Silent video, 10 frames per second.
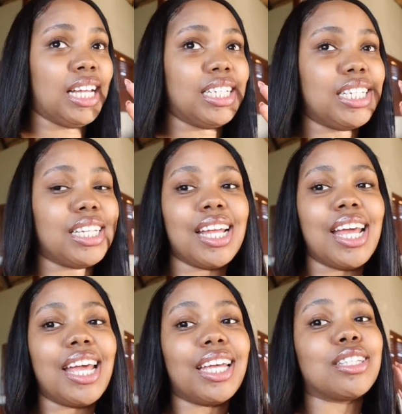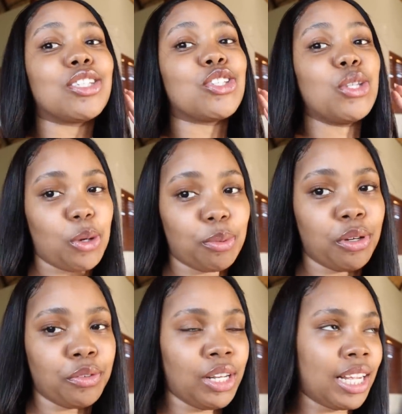and it's so
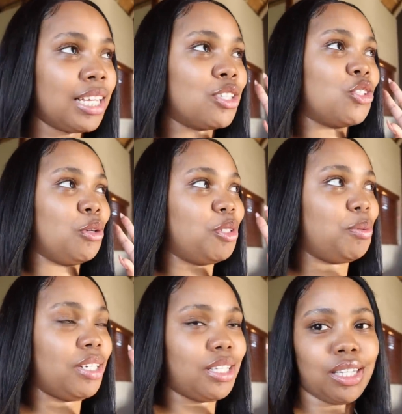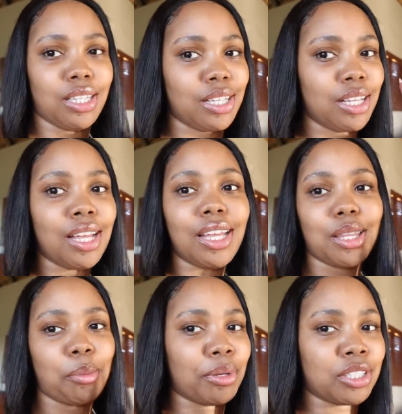beautiful. Like, it's so much better than
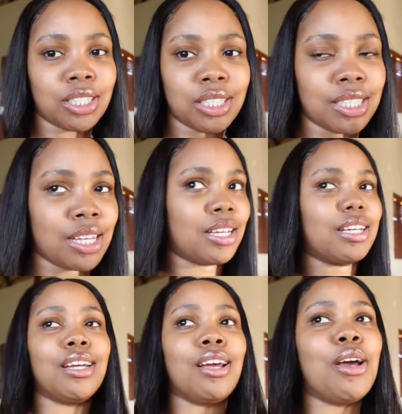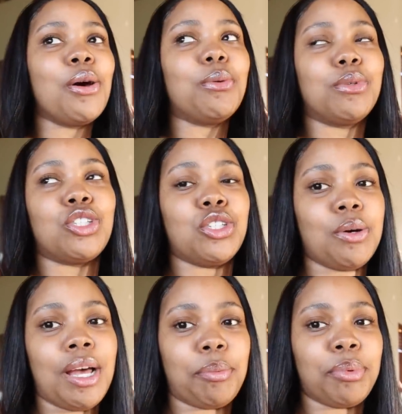the pictures. Like, we're
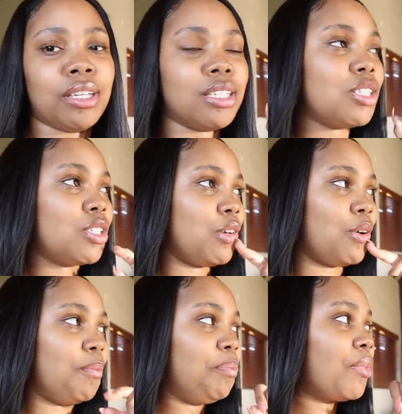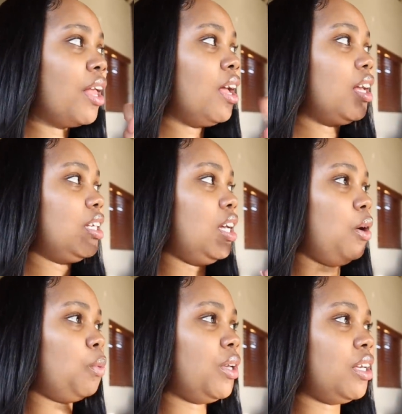so happy. So,
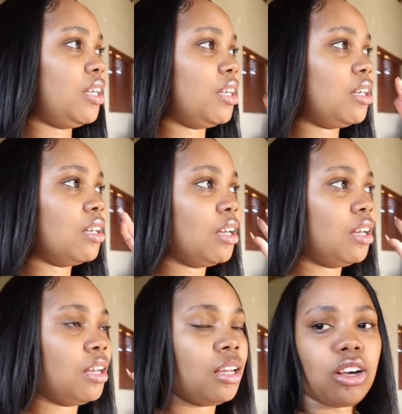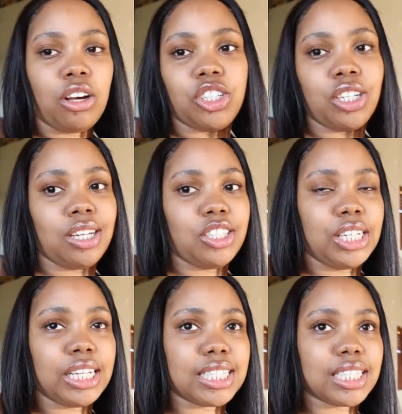yeah, we got here,
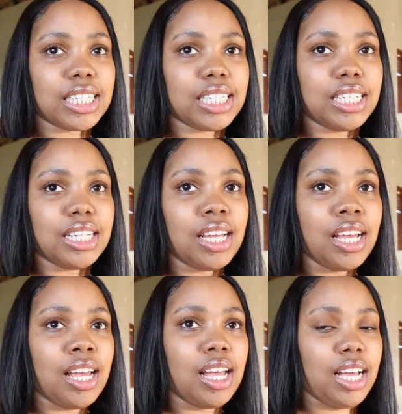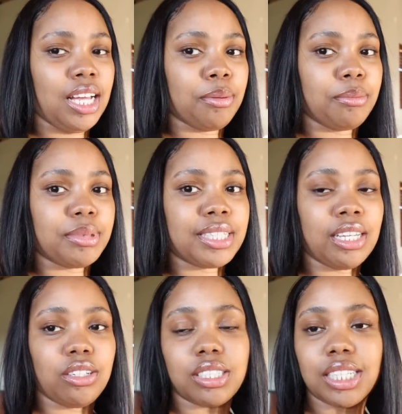checked in, um,
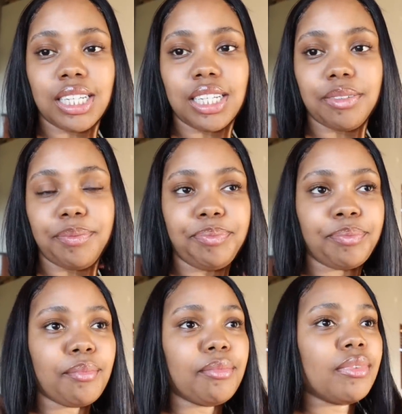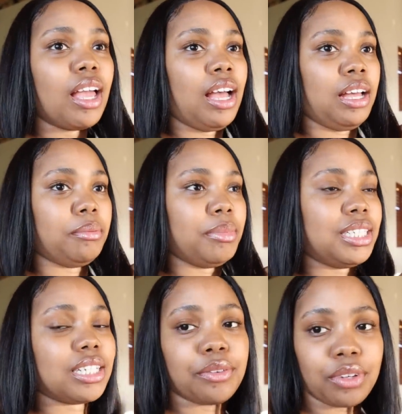settled in. Um,
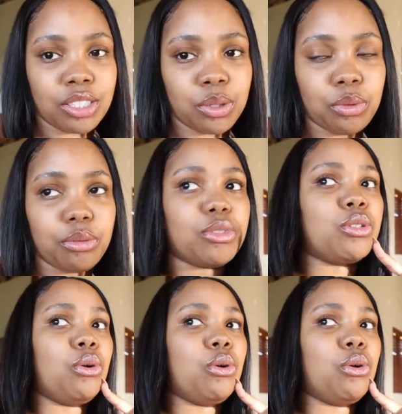I did give you guys a room